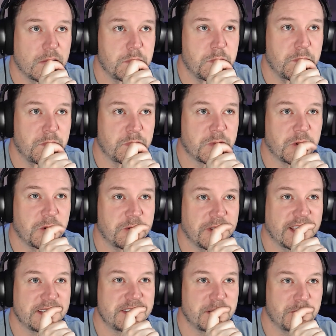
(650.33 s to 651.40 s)
COVID
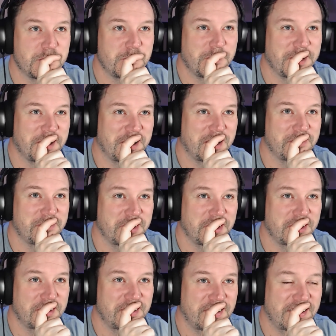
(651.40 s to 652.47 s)
had some to my coffee.
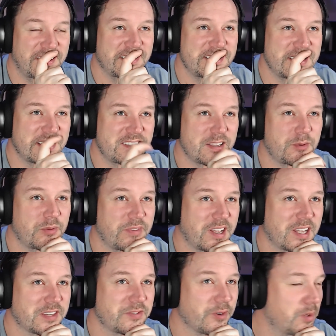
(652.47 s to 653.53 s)
Oh, it's that double
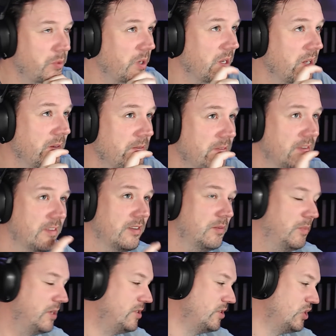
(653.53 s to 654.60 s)
vax for you, buddy.
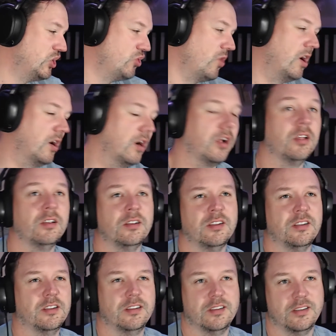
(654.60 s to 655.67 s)
Makes you strong.
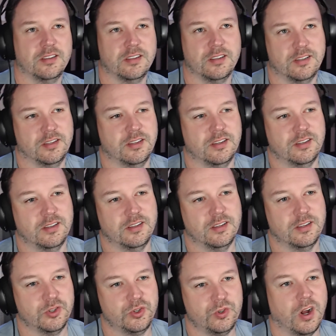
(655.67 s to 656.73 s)

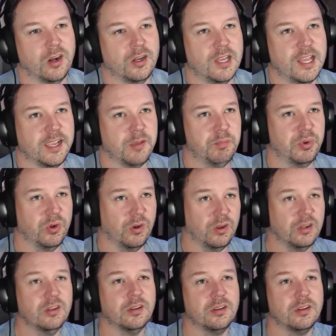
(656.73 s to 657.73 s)
Strong like bull.